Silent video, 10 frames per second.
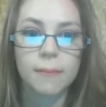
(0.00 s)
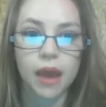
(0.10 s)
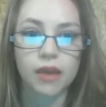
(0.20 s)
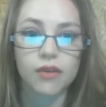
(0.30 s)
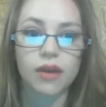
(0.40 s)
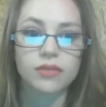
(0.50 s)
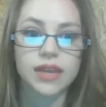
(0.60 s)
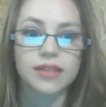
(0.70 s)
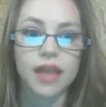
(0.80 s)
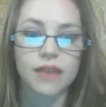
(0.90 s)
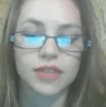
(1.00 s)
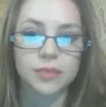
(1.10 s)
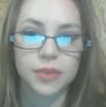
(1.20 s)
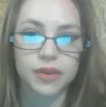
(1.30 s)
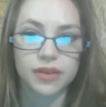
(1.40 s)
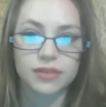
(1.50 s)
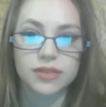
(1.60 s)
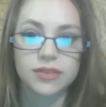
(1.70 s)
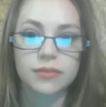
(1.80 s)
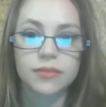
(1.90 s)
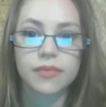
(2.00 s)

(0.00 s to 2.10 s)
background, and life experience.